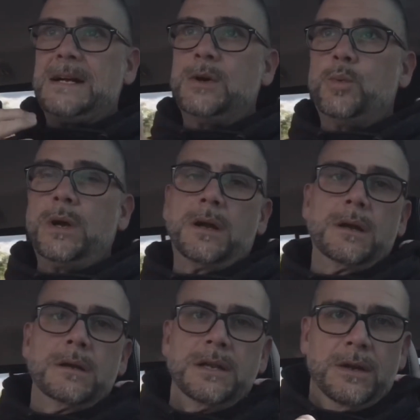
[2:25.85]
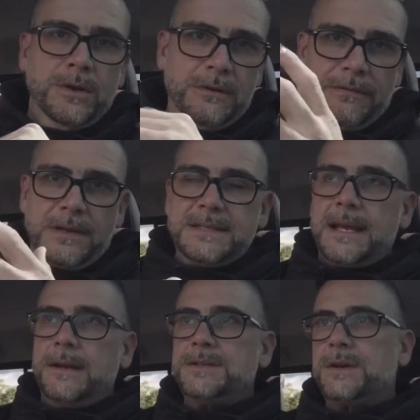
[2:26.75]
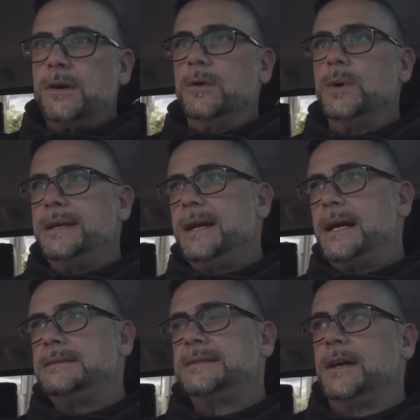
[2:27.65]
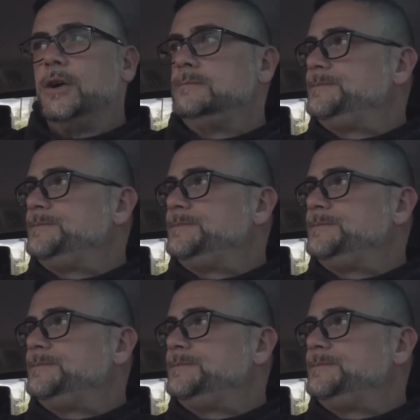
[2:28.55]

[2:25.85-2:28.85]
where, you know, your front tires are or whatnot, so